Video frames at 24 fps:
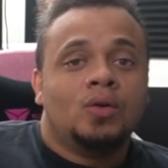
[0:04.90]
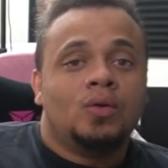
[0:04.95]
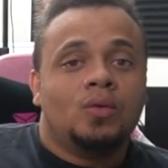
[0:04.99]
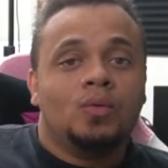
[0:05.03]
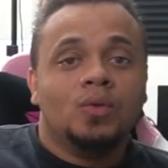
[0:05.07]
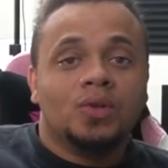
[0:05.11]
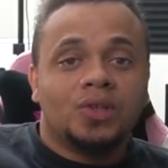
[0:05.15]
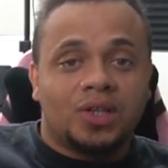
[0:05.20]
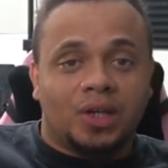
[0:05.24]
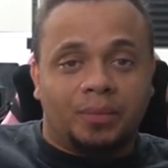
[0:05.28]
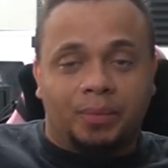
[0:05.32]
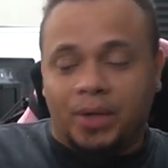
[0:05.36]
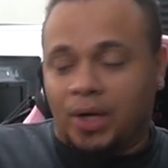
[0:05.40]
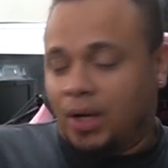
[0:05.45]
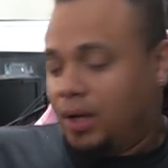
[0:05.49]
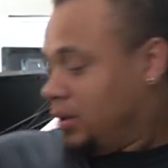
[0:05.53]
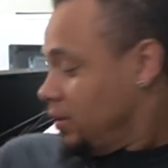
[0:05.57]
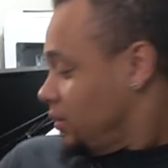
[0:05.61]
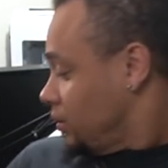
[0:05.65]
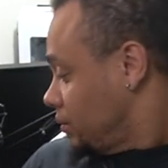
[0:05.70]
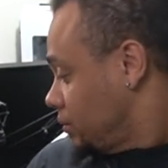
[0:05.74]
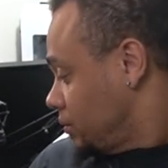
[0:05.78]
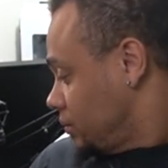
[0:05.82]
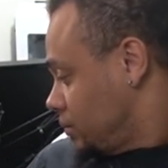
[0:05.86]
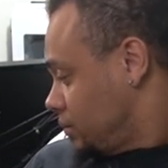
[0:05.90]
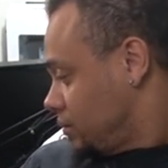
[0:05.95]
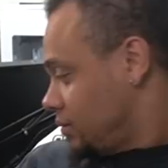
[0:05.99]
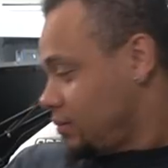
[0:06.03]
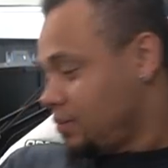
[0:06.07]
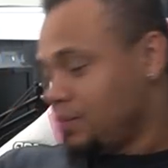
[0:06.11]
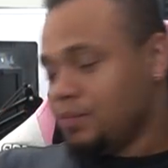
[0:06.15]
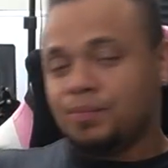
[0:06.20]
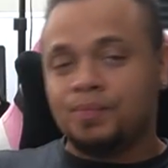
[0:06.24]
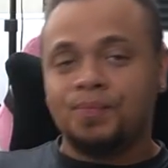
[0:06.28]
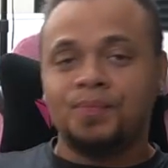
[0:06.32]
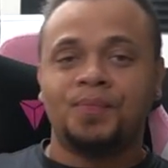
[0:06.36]
What's up, y'all?
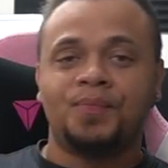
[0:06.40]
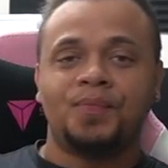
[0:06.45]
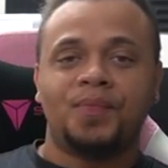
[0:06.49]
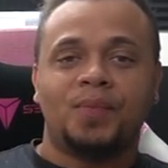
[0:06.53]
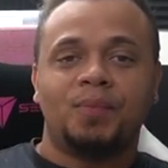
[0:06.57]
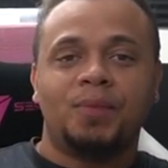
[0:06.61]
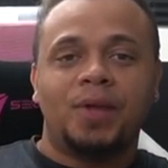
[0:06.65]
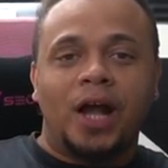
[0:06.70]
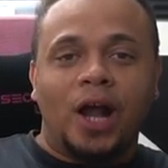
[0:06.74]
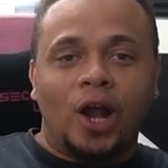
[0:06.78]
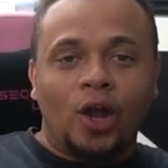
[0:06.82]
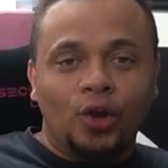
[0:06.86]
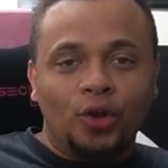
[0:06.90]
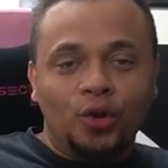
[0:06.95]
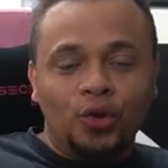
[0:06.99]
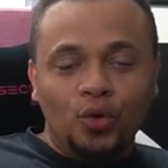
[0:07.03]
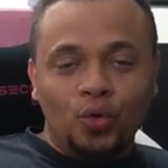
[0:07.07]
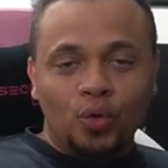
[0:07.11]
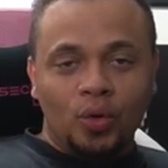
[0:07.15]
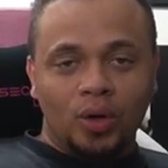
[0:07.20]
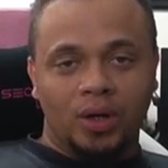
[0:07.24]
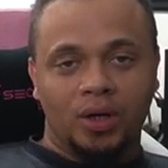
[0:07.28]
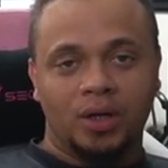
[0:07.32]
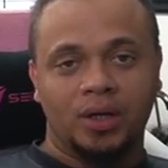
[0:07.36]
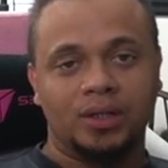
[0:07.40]
I'm not gonna do